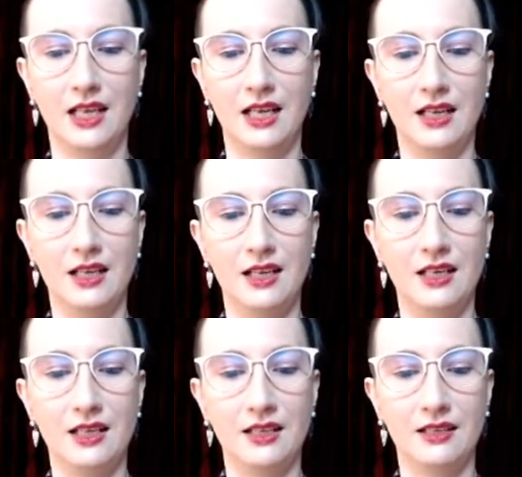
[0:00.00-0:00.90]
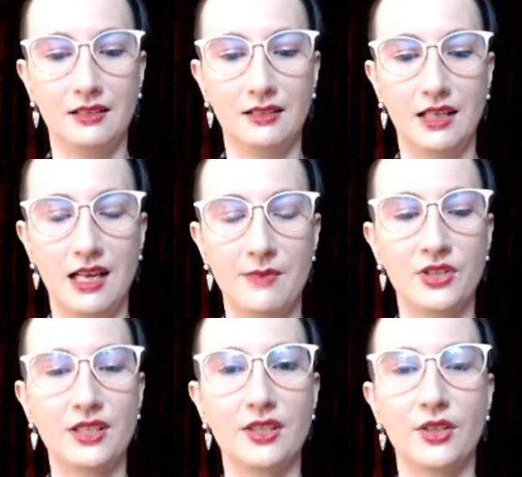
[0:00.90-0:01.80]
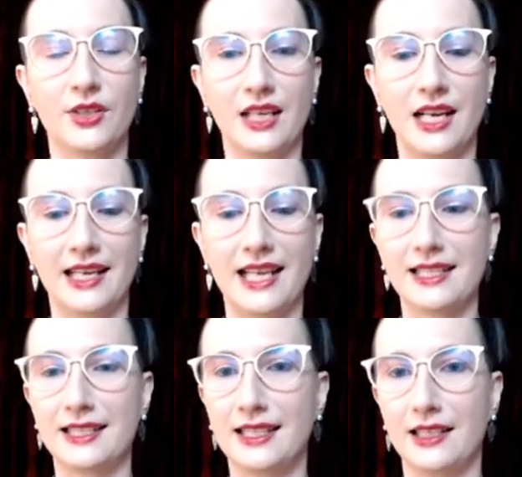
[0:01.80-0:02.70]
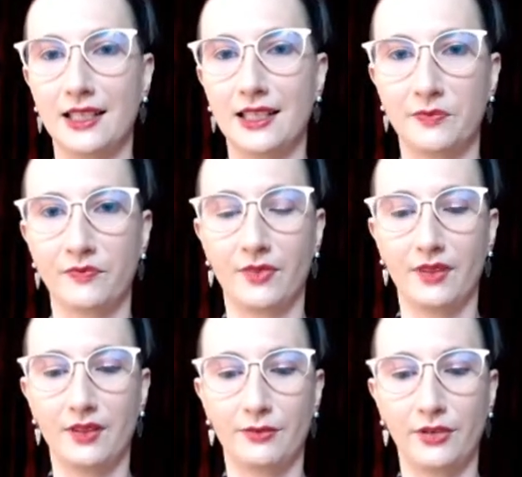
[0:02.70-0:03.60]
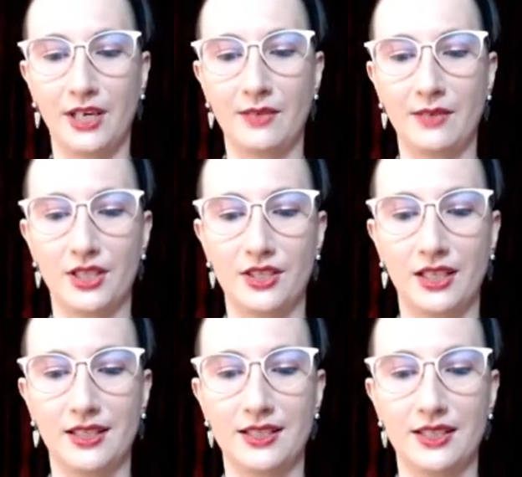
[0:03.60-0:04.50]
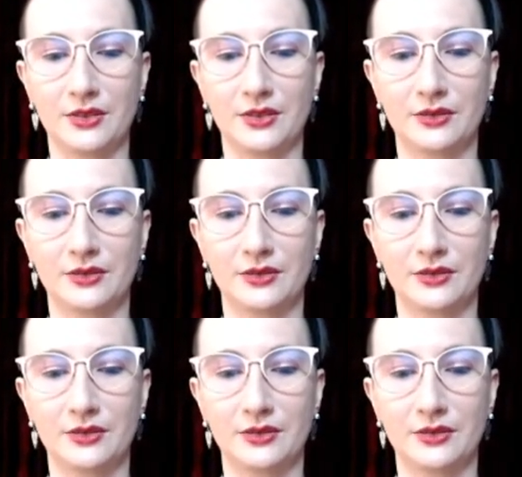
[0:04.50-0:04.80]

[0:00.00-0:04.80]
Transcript: have a closer uh, camera angle. I'm just looking. I can't see the um the frame just yet, so.